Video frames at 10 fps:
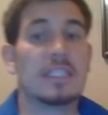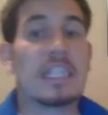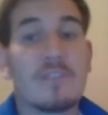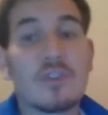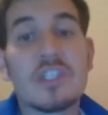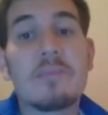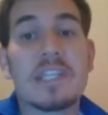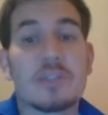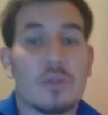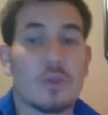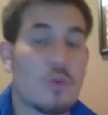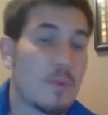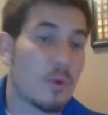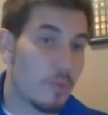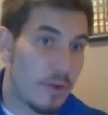Diversity-based
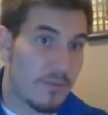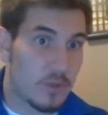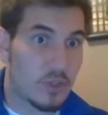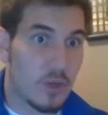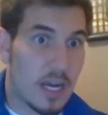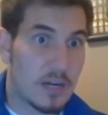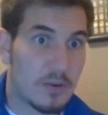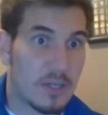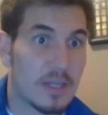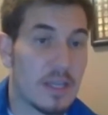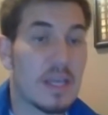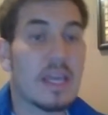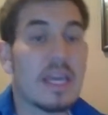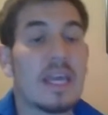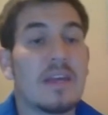recruitment with preferential hiring
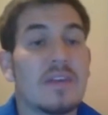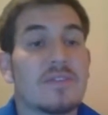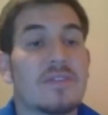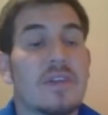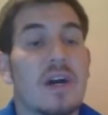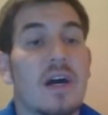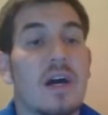is